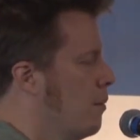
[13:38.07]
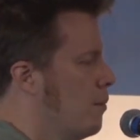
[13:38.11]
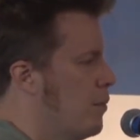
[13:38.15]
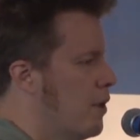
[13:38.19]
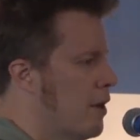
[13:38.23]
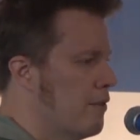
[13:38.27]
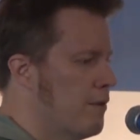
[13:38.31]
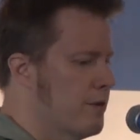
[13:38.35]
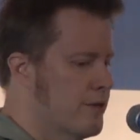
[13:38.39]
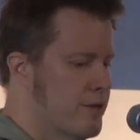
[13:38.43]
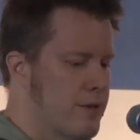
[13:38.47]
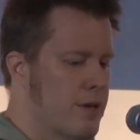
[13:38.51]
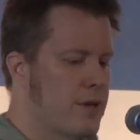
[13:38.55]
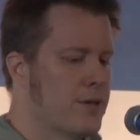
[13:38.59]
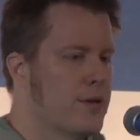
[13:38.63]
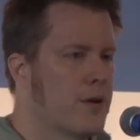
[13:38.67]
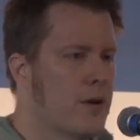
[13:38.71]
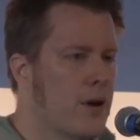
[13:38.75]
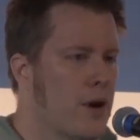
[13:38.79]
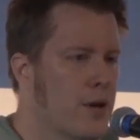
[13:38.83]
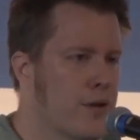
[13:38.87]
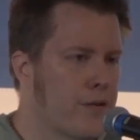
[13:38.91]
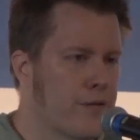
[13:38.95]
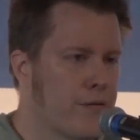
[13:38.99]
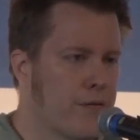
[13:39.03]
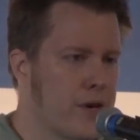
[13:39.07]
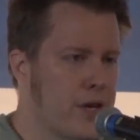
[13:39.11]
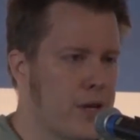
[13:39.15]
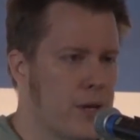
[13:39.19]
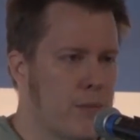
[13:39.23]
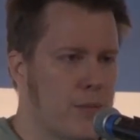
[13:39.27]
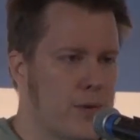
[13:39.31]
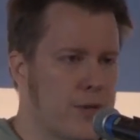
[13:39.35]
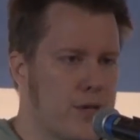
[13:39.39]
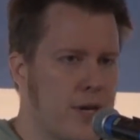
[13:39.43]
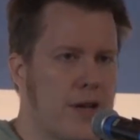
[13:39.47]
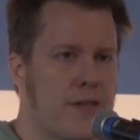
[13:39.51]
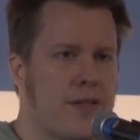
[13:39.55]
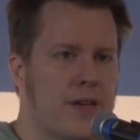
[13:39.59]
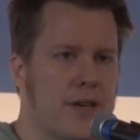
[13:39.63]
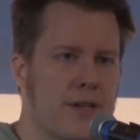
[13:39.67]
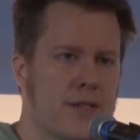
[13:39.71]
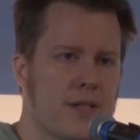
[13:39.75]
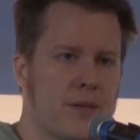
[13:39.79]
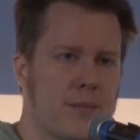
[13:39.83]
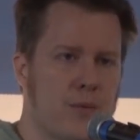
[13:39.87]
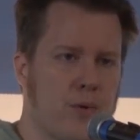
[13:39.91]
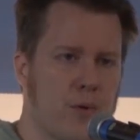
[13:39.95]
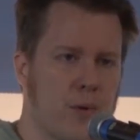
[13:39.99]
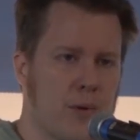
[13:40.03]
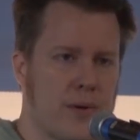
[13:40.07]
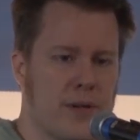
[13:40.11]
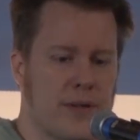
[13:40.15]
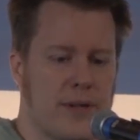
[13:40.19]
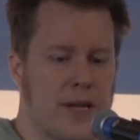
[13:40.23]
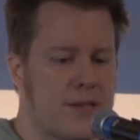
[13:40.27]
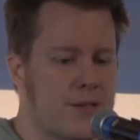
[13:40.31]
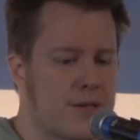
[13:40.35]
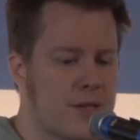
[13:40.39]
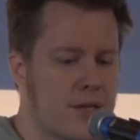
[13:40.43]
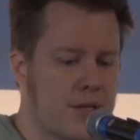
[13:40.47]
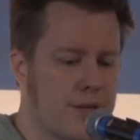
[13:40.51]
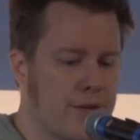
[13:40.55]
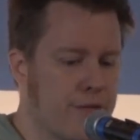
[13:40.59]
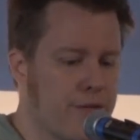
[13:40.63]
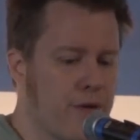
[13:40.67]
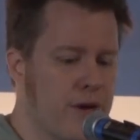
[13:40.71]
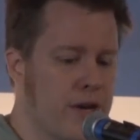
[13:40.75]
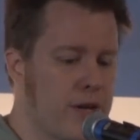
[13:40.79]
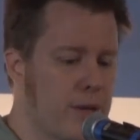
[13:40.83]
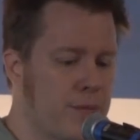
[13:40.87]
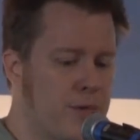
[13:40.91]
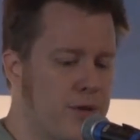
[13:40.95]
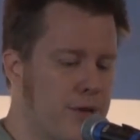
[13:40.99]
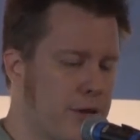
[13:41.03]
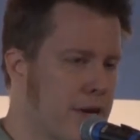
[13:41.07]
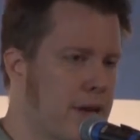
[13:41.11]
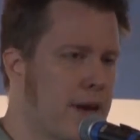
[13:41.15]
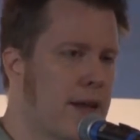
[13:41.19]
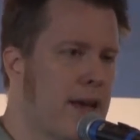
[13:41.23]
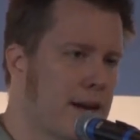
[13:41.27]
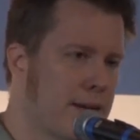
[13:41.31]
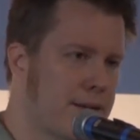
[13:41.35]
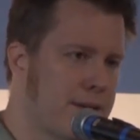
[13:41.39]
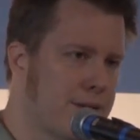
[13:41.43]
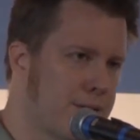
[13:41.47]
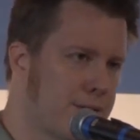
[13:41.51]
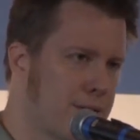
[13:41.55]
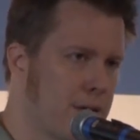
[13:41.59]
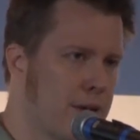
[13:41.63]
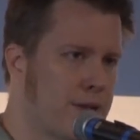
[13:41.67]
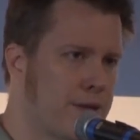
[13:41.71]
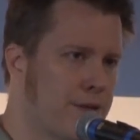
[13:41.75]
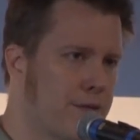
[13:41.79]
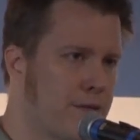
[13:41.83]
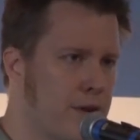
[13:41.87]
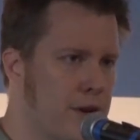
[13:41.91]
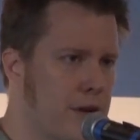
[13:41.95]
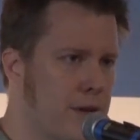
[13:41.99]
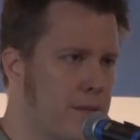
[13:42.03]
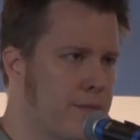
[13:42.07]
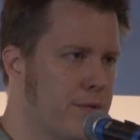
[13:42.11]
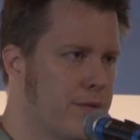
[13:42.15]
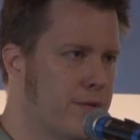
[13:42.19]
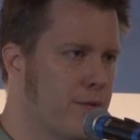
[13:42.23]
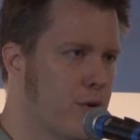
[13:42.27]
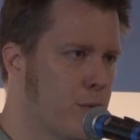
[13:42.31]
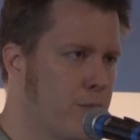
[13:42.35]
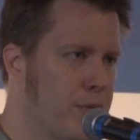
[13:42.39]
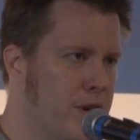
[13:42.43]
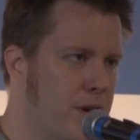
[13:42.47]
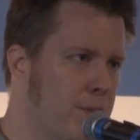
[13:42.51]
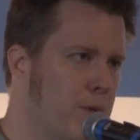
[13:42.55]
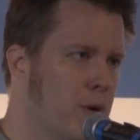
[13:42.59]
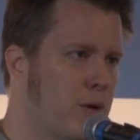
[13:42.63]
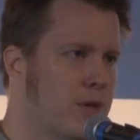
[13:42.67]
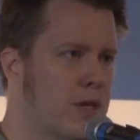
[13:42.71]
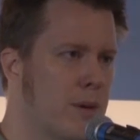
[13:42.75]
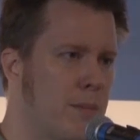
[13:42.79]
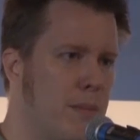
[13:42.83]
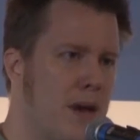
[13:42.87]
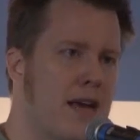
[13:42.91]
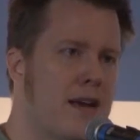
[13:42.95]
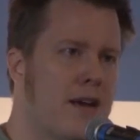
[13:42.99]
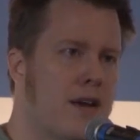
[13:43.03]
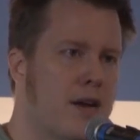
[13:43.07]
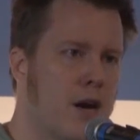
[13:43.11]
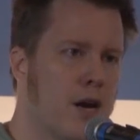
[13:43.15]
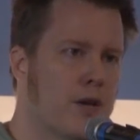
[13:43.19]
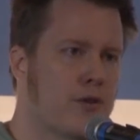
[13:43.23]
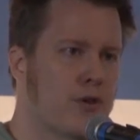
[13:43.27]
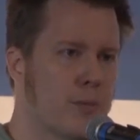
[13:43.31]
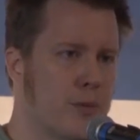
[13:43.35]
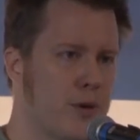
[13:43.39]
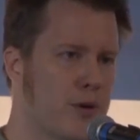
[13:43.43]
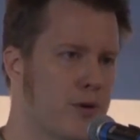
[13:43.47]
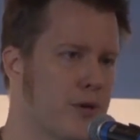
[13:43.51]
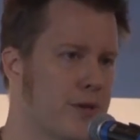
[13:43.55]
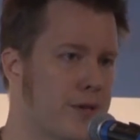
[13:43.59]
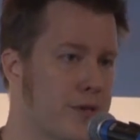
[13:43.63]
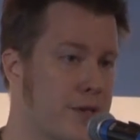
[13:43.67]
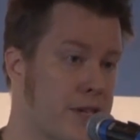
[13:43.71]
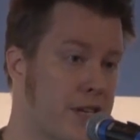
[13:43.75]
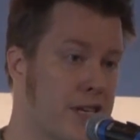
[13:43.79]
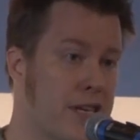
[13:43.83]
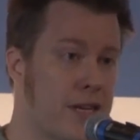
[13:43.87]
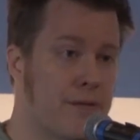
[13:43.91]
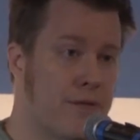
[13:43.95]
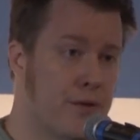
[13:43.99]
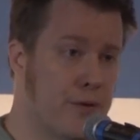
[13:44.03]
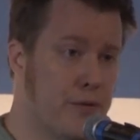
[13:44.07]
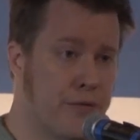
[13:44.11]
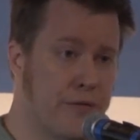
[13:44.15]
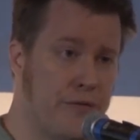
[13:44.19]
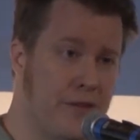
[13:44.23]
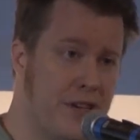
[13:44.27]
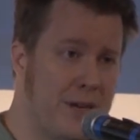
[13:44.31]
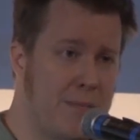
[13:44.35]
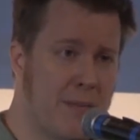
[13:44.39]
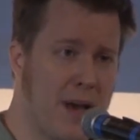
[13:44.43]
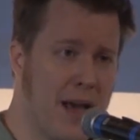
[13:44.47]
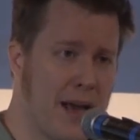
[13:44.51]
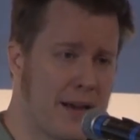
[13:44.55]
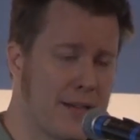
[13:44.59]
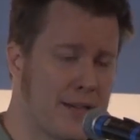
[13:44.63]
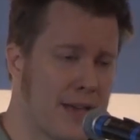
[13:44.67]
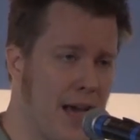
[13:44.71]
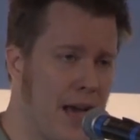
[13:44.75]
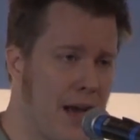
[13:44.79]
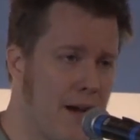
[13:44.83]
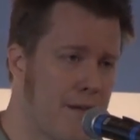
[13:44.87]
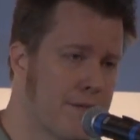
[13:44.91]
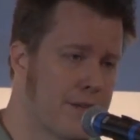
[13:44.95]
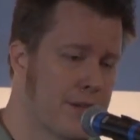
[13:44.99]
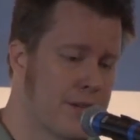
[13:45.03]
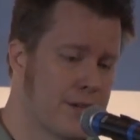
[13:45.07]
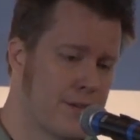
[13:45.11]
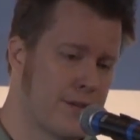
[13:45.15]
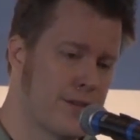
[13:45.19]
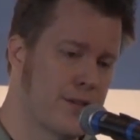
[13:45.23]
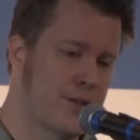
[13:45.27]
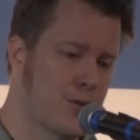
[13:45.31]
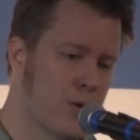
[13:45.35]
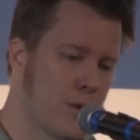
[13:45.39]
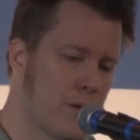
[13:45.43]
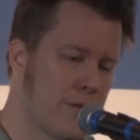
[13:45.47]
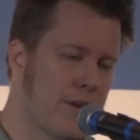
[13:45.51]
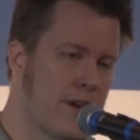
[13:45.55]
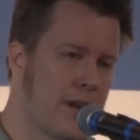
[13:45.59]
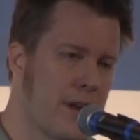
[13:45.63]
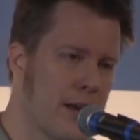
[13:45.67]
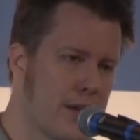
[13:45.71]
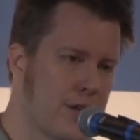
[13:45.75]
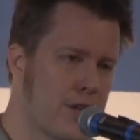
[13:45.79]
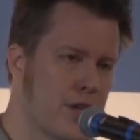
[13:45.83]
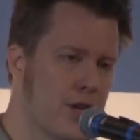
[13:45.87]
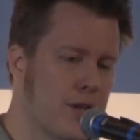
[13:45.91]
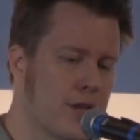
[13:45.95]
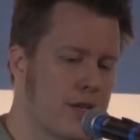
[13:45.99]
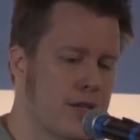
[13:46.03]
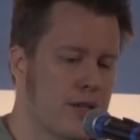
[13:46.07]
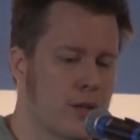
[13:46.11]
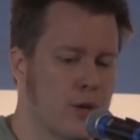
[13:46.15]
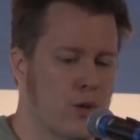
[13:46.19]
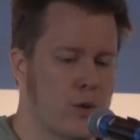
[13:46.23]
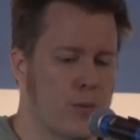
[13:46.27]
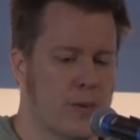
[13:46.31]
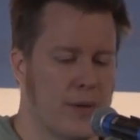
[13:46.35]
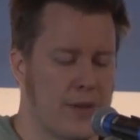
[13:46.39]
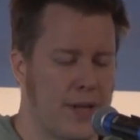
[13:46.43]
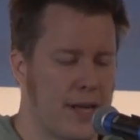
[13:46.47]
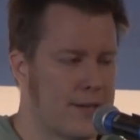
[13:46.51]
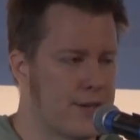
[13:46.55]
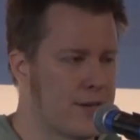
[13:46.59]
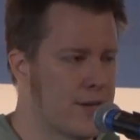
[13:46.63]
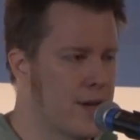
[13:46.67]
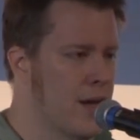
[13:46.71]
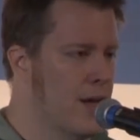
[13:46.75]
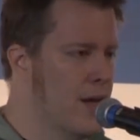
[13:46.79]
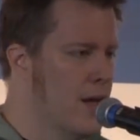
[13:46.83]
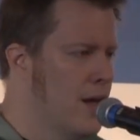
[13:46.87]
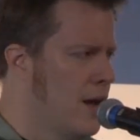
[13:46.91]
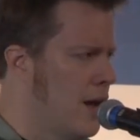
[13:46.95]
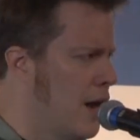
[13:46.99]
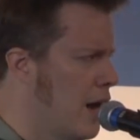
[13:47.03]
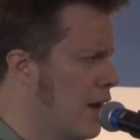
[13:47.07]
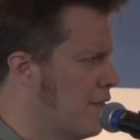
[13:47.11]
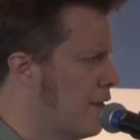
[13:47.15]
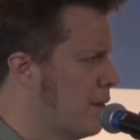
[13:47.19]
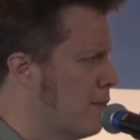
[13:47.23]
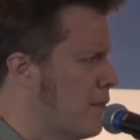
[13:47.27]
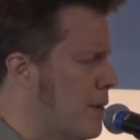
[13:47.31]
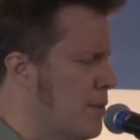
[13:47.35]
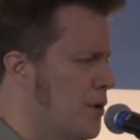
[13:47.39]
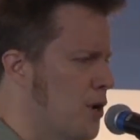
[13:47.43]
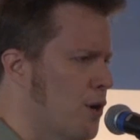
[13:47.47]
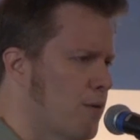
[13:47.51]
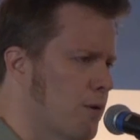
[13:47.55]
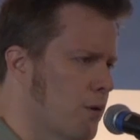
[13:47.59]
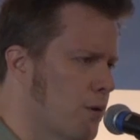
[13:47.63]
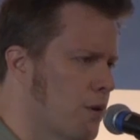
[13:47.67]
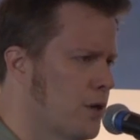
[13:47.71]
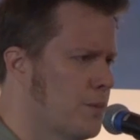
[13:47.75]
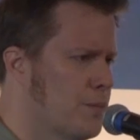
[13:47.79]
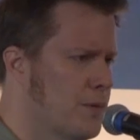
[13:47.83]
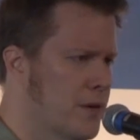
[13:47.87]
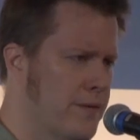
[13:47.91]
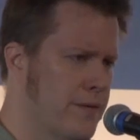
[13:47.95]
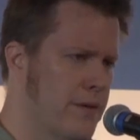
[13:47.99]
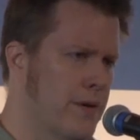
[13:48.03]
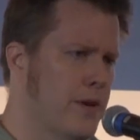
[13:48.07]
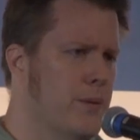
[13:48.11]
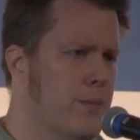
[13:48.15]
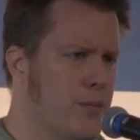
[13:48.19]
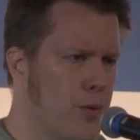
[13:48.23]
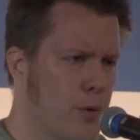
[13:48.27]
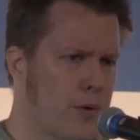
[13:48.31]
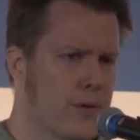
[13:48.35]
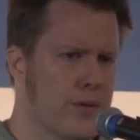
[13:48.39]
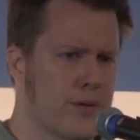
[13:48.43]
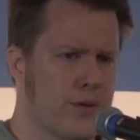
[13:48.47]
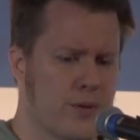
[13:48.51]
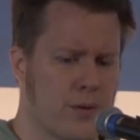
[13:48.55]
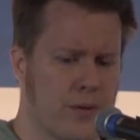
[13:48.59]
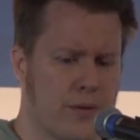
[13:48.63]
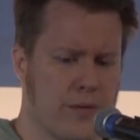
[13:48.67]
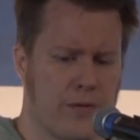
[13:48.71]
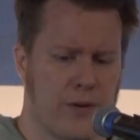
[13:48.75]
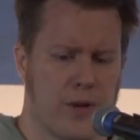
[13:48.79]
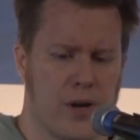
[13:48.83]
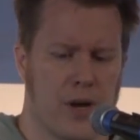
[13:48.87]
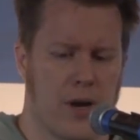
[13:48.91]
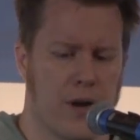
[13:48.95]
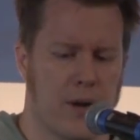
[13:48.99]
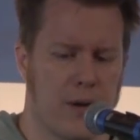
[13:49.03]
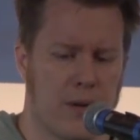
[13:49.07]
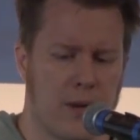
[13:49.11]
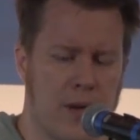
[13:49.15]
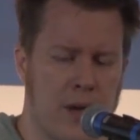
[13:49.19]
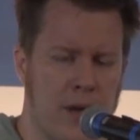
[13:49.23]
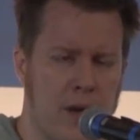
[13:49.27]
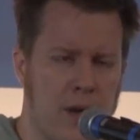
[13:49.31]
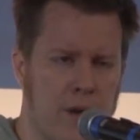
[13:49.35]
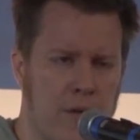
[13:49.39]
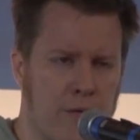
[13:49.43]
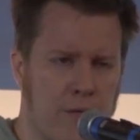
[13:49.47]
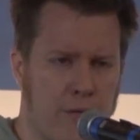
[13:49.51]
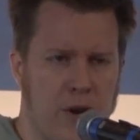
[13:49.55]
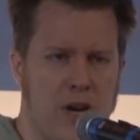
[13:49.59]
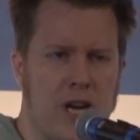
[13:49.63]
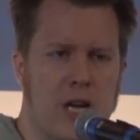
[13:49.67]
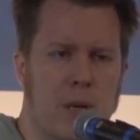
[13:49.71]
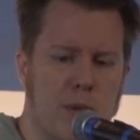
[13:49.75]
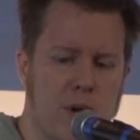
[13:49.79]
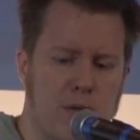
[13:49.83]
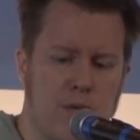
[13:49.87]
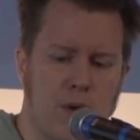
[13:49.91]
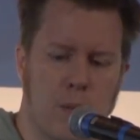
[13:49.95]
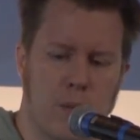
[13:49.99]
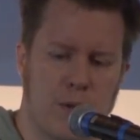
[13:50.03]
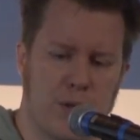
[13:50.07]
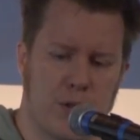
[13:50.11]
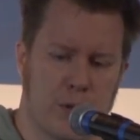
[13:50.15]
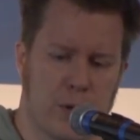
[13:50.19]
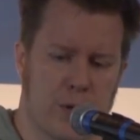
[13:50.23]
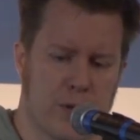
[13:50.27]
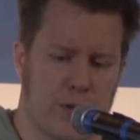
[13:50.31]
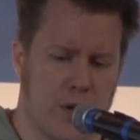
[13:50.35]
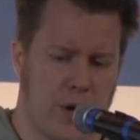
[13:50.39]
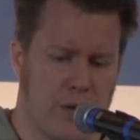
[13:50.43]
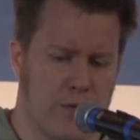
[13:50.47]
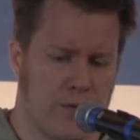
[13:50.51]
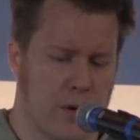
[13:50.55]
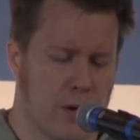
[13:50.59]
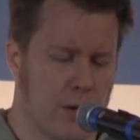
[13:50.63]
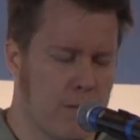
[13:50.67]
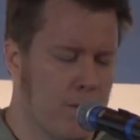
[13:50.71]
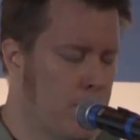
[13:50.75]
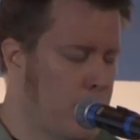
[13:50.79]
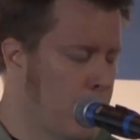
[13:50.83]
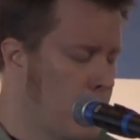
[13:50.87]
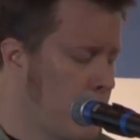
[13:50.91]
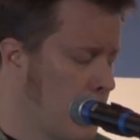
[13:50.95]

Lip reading: But there's other freedom which I think is important, and that's just the freedom to connect, right? The freedom for people to make contributions, to give you feedback, to have this sort of connection, this loop. And that's, I think, maybe overlooked, but a very important sort of freedom of open source software.